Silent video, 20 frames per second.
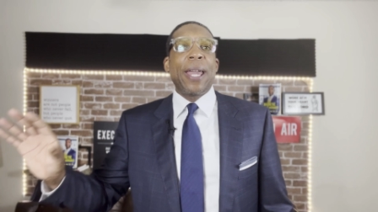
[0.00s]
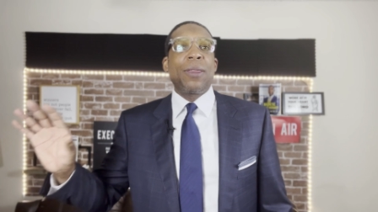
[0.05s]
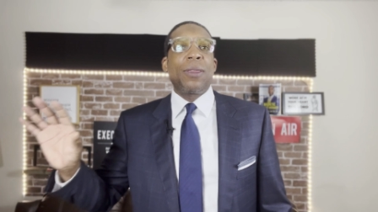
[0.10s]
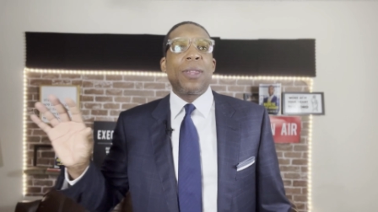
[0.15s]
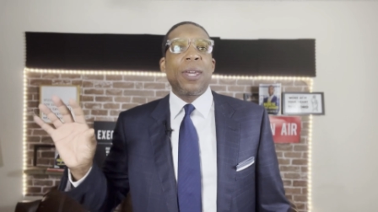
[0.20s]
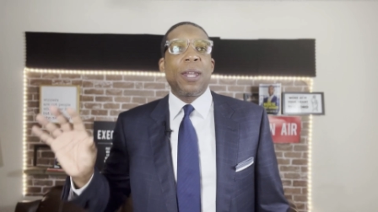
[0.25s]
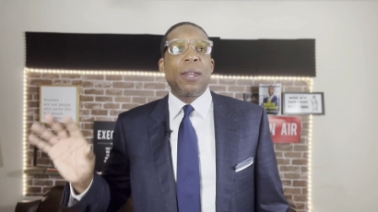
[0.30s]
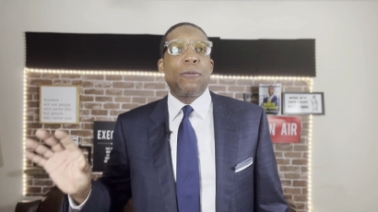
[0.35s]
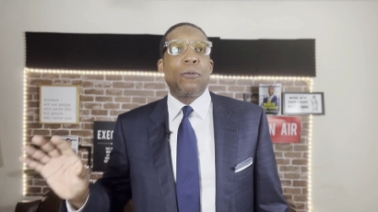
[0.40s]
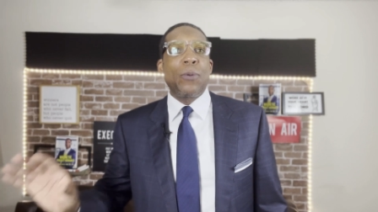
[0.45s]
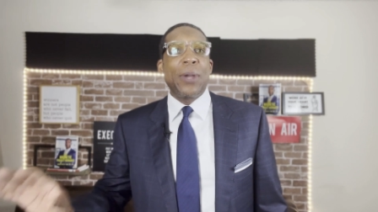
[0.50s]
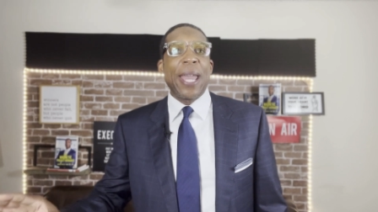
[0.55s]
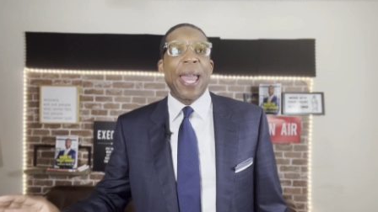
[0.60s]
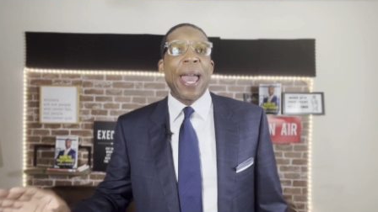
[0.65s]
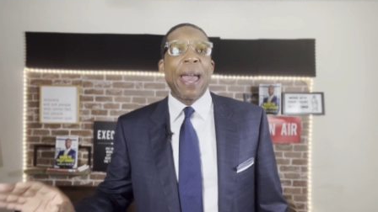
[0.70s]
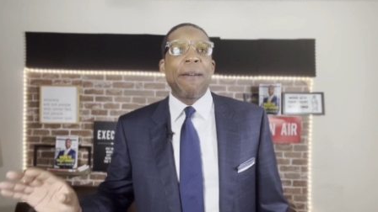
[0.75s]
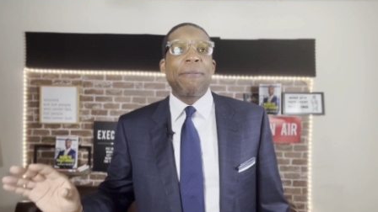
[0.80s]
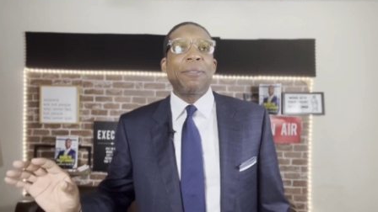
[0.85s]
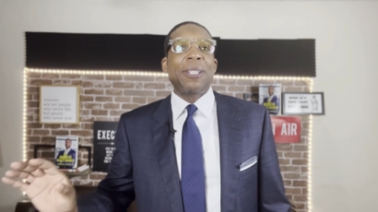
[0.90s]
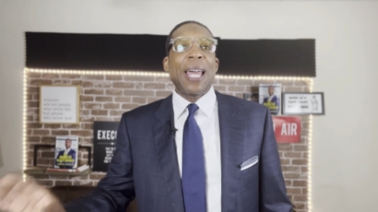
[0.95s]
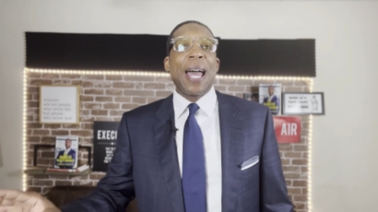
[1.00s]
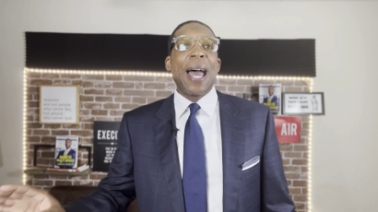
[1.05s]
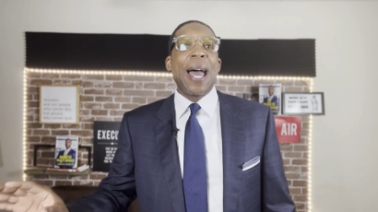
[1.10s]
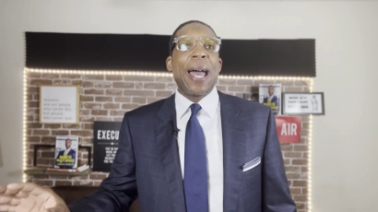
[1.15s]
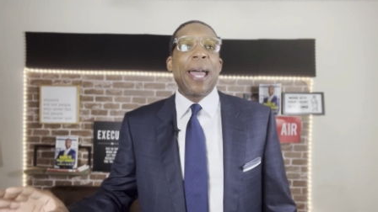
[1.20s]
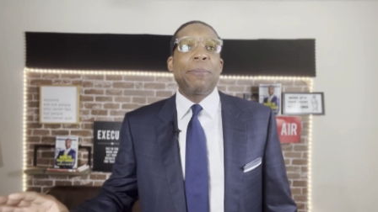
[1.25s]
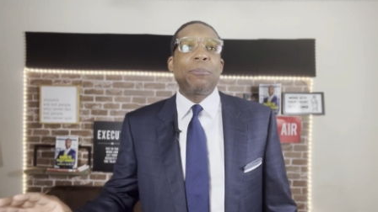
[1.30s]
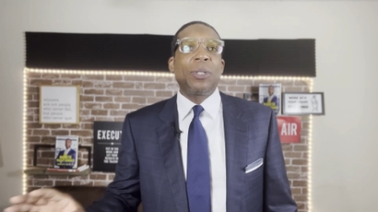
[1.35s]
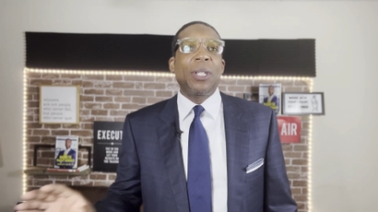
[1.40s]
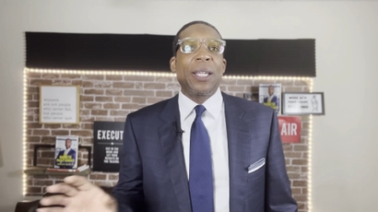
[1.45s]
and then if we have
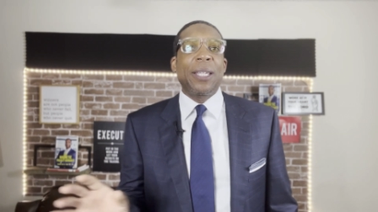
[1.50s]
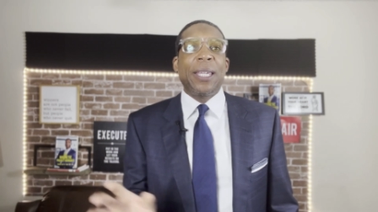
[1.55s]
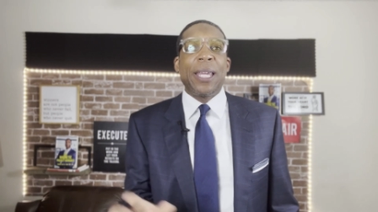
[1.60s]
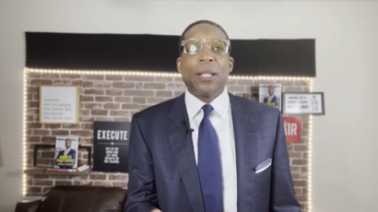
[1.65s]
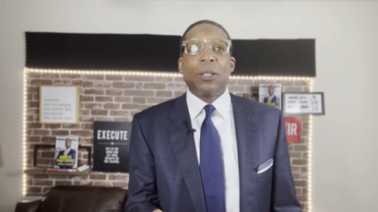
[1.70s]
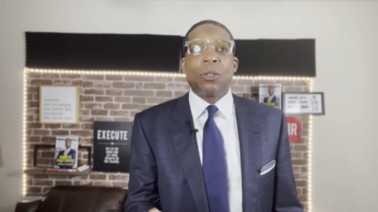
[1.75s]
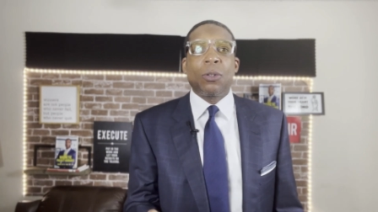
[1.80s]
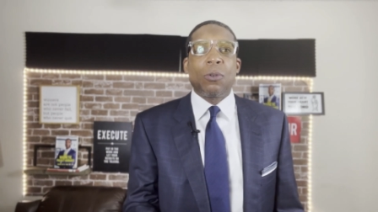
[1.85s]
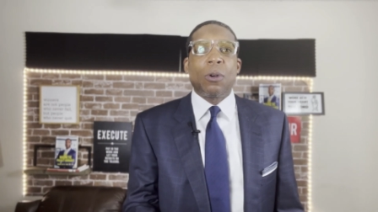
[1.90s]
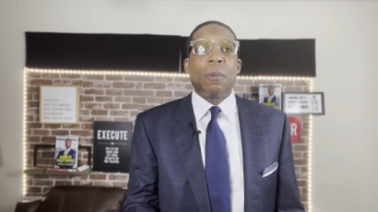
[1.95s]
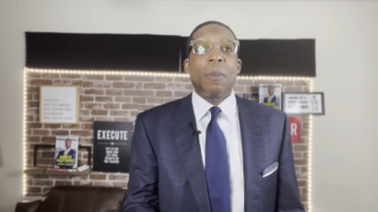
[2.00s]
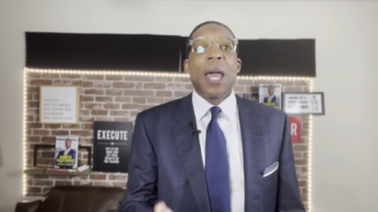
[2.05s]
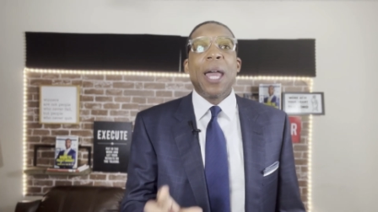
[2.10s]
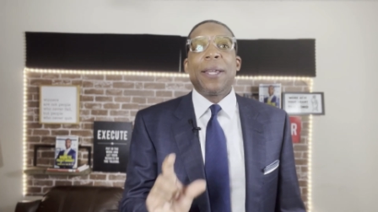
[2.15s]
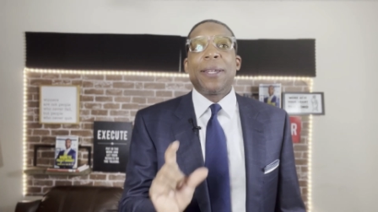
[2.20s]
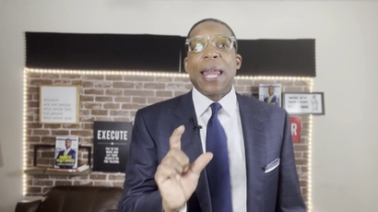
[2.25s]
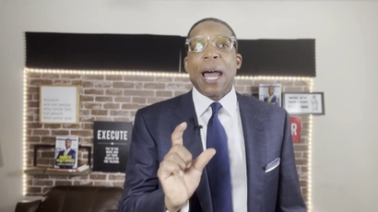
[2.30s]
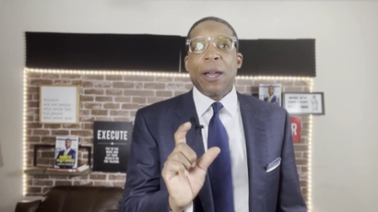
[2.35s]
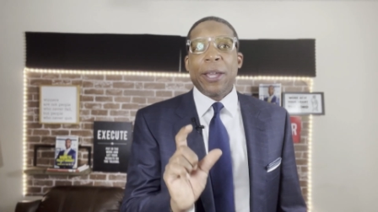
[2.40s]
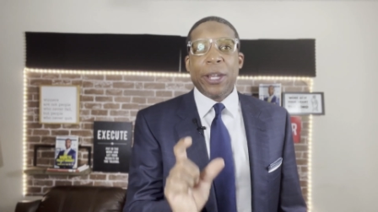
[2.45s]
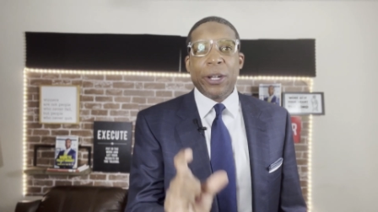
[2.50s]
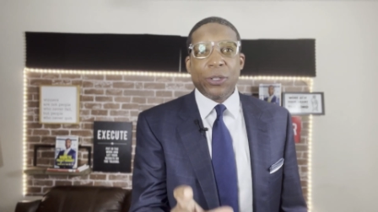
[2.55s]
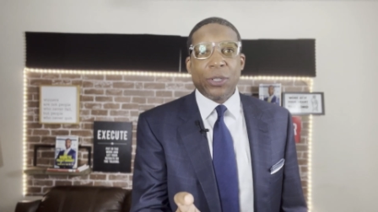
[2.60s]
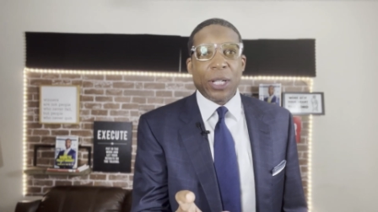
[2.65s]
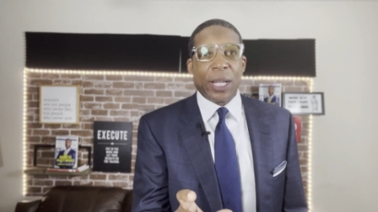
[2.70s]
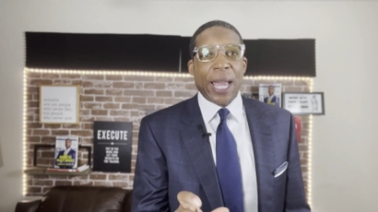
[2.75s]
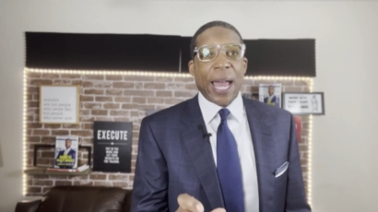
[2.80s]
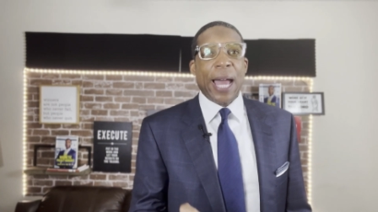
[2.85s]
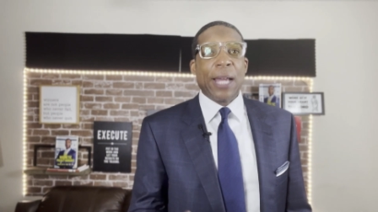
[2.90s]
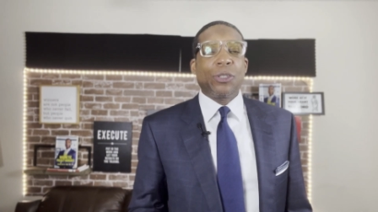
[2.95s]
time to get to them now here's
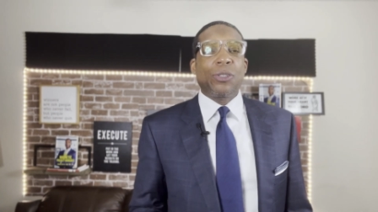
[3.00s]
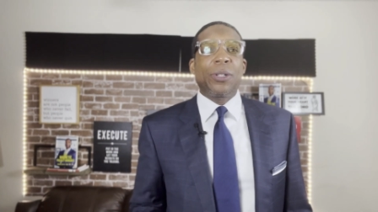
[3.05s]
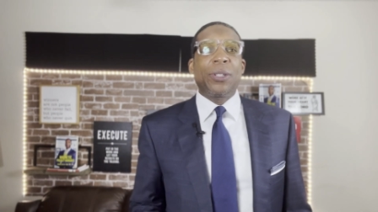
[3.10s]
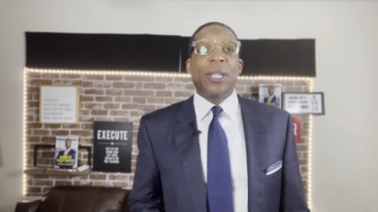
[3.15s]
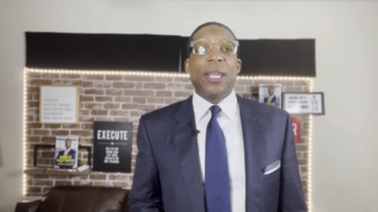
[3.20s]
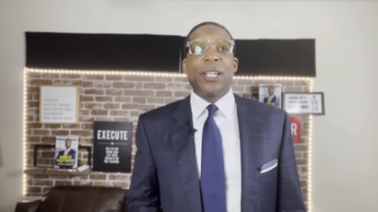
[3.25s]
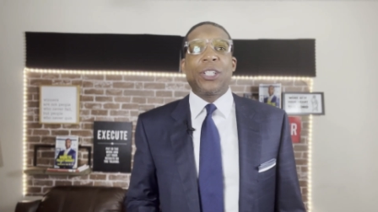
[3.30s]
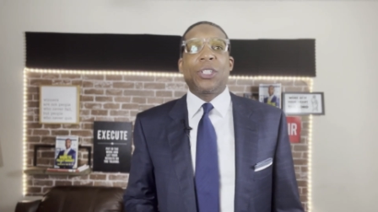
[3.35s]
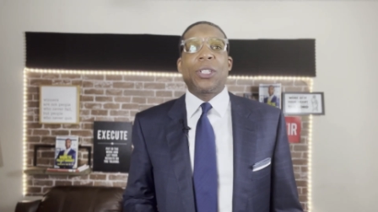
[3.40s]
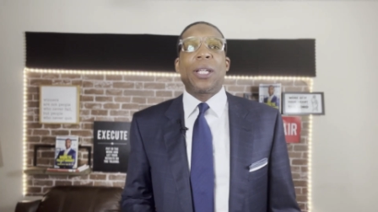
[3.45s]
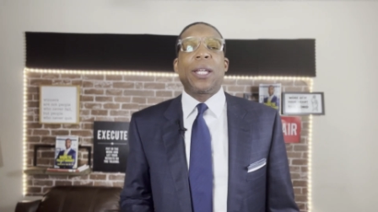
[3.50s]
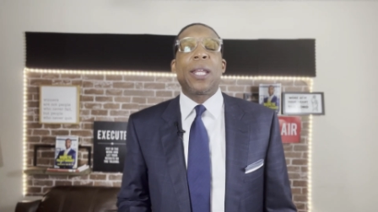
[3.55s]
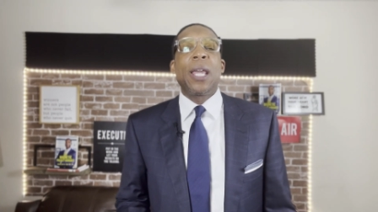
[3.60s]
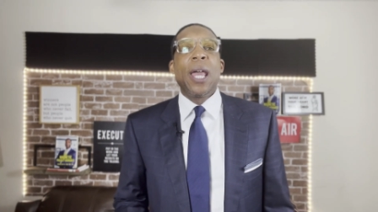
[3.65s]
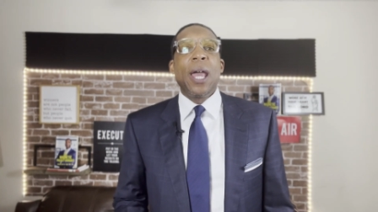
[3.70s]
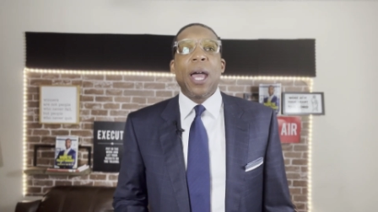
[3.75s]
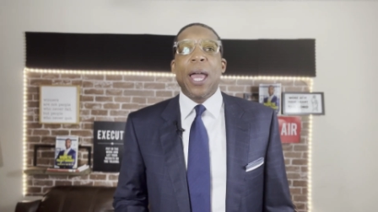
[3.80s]
the contradiction